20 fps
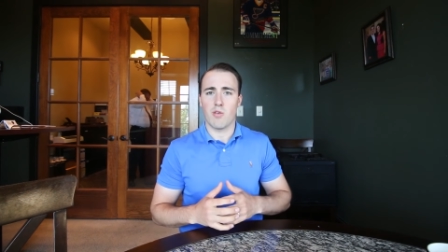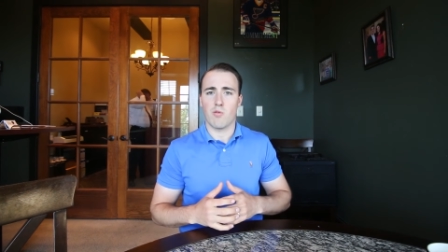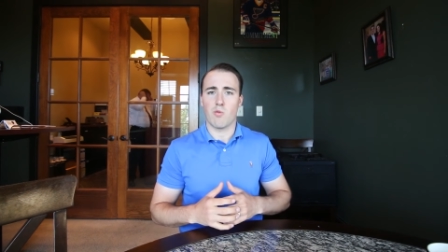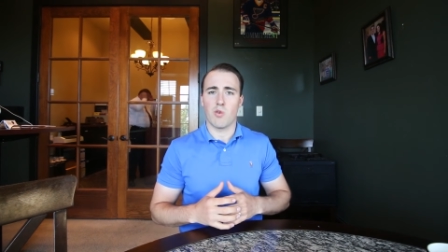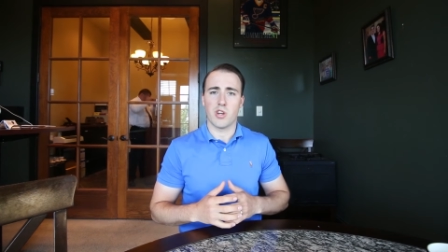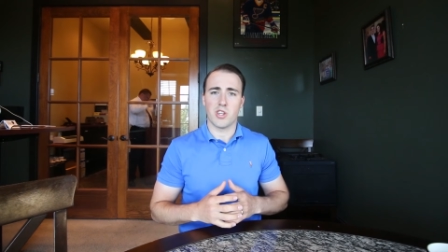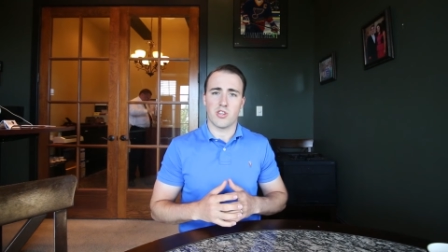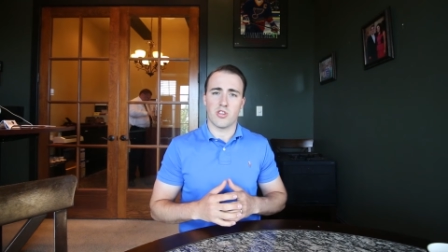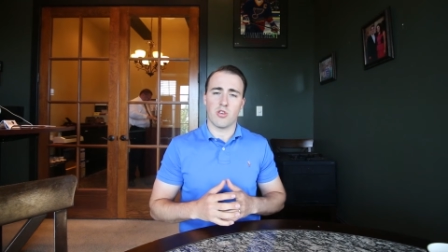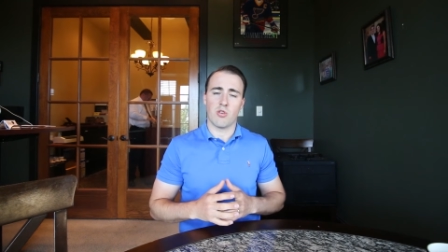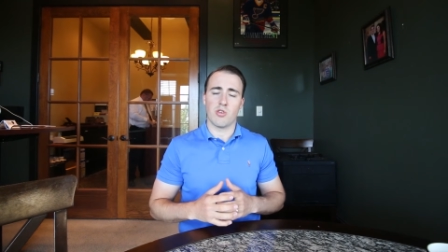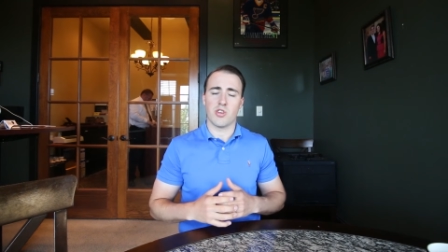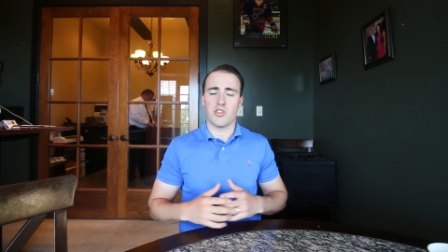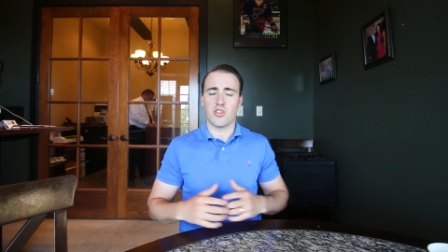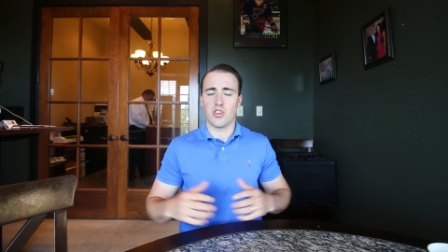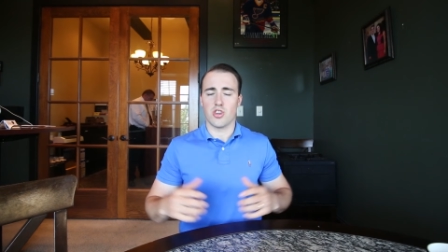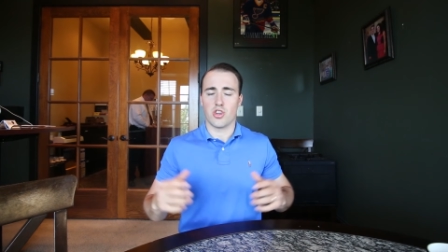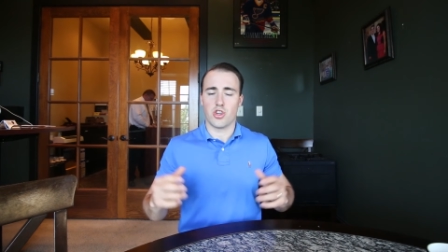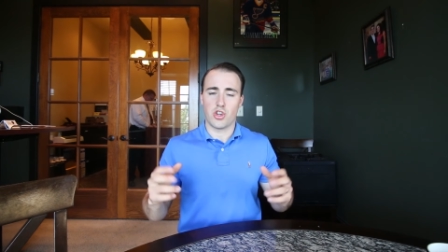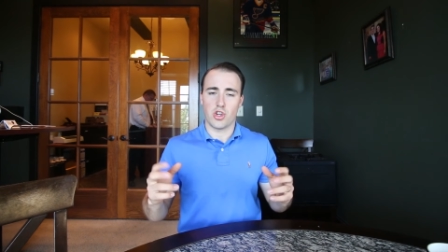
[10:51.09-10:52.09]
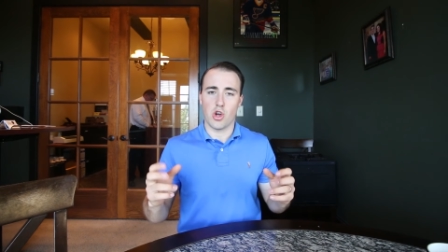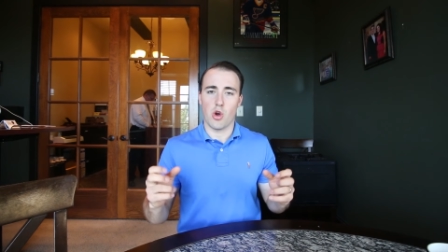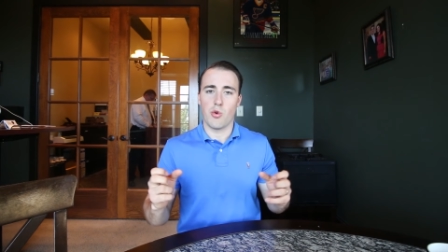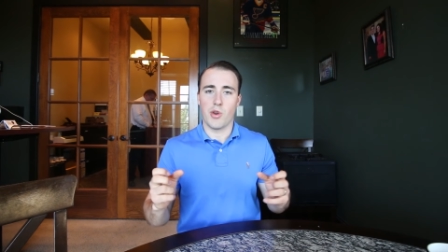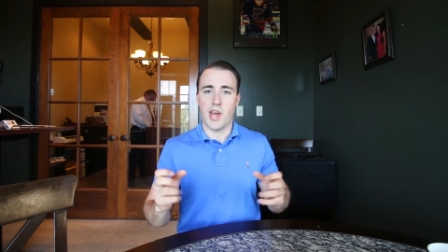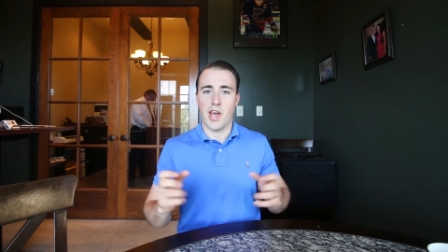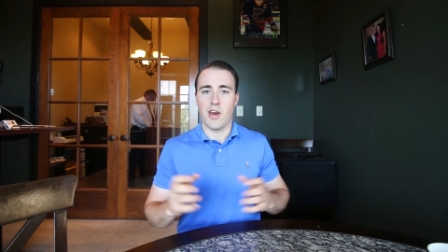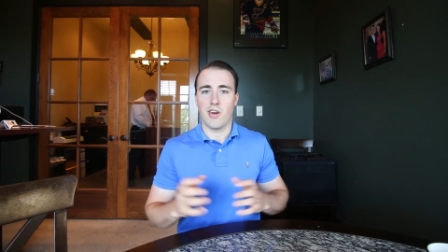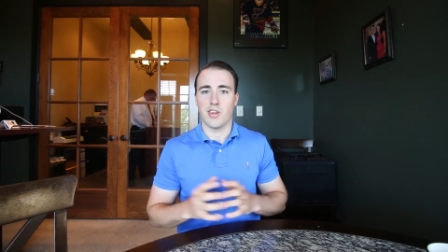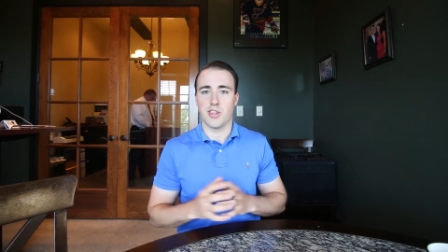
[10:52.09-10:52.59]
what is known as the
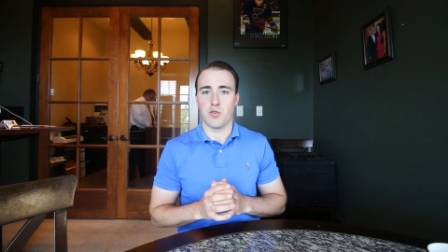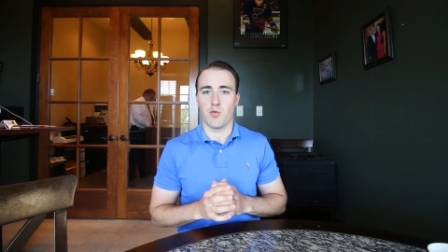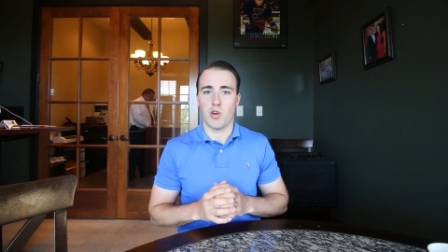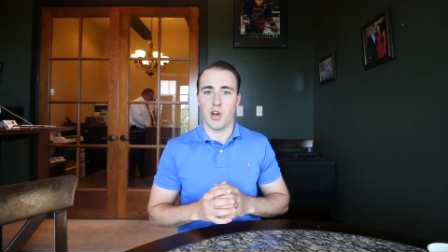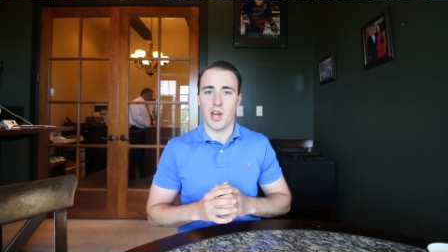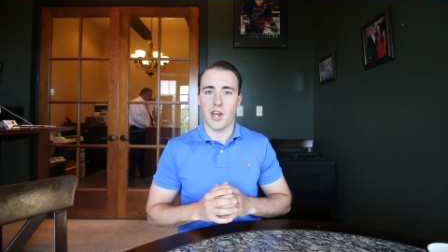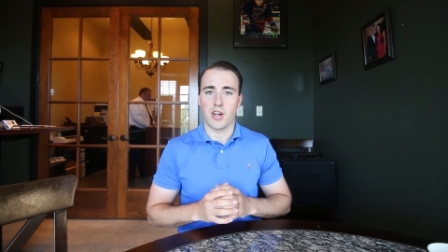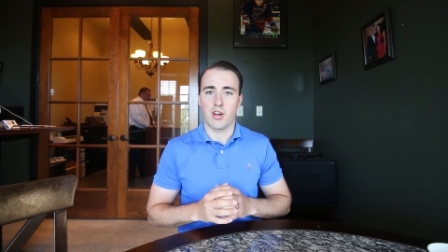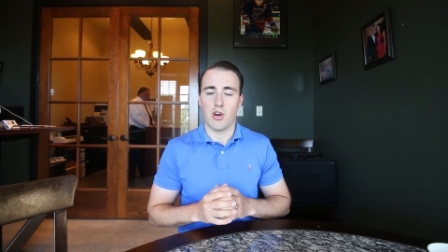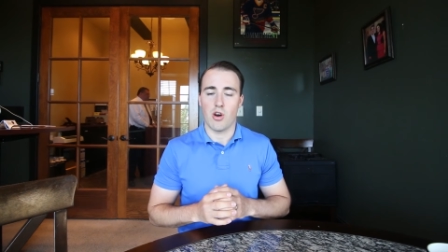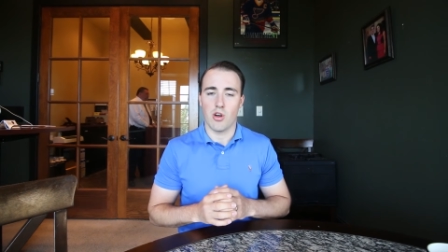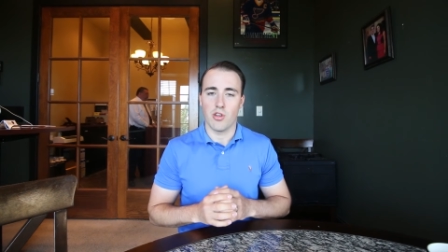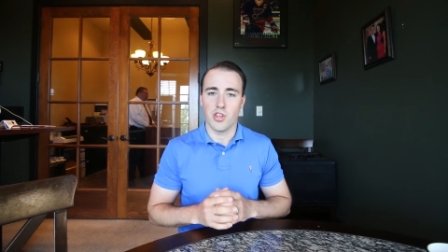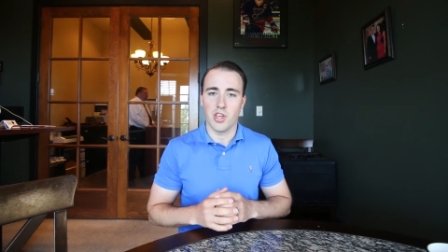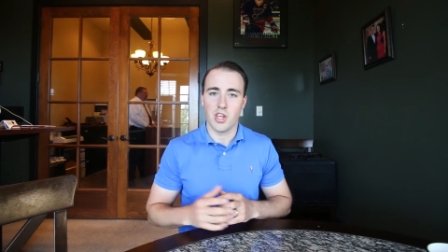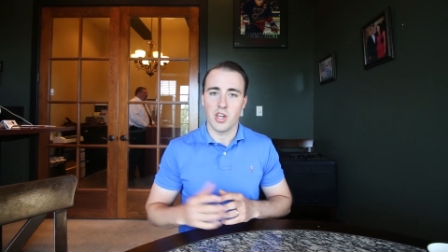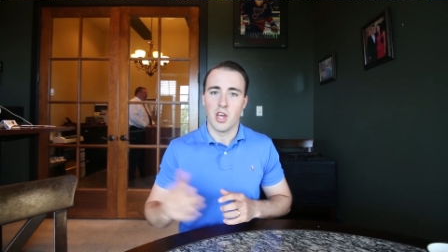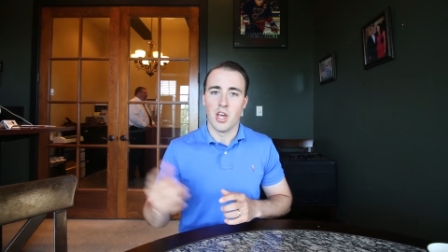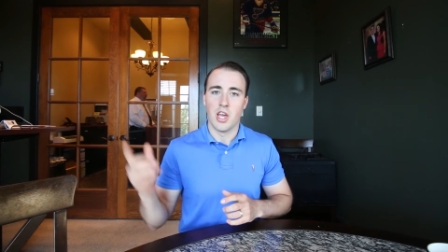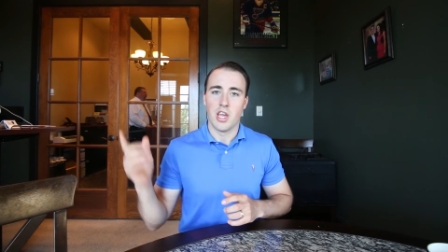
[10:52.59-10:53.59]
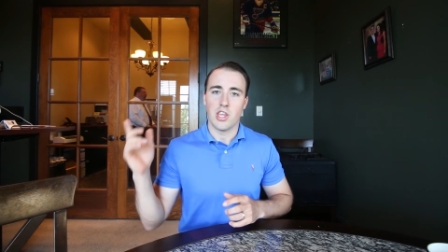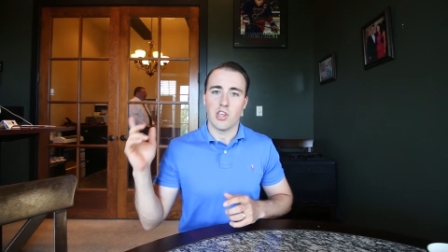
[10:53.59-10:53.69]
showdown is what I called it.